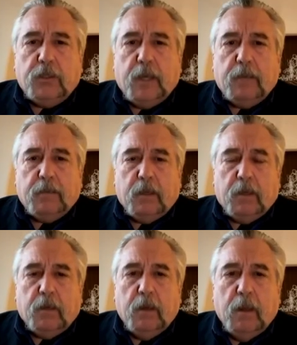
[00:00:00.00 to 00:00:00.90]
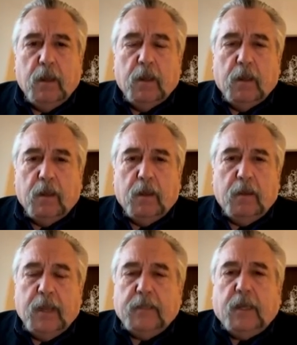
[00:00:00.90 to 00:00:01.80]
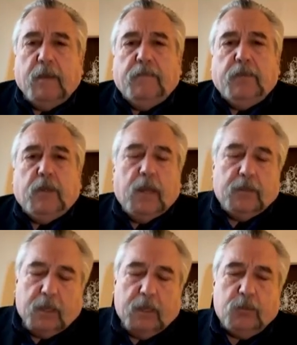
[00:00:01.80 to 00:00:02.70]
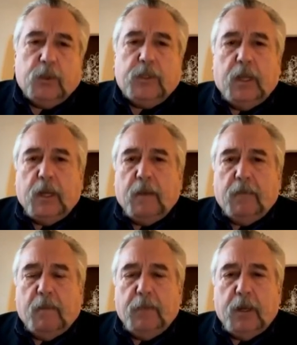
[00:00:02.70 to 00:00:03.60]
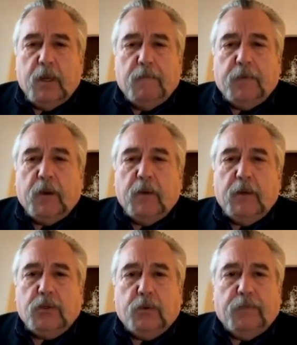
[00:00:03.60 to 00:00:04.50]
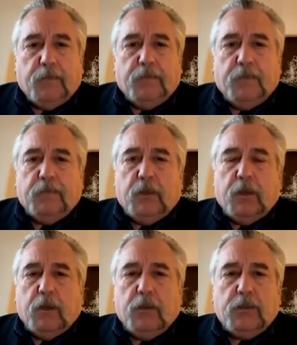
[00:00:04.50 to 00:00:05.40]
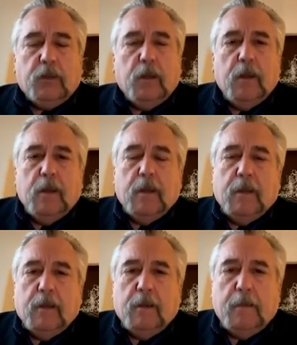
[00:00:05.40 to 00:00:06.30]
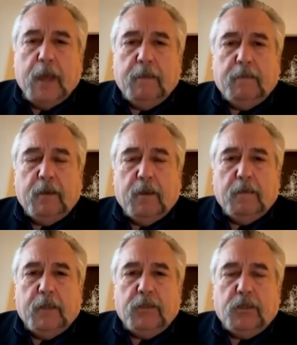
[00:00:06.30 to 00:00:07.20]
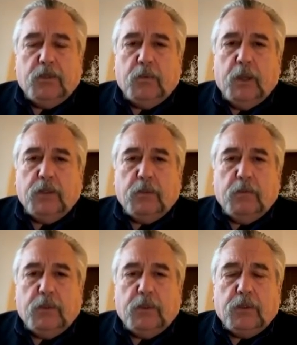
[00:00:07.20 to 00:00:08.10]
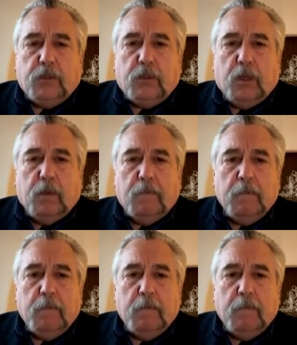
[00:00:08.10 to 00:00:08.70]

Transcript: out there. Uh, as I've as, as was said, I've, I've been in the fire industry for 50 years. Uh, that uh, that situation was just uh,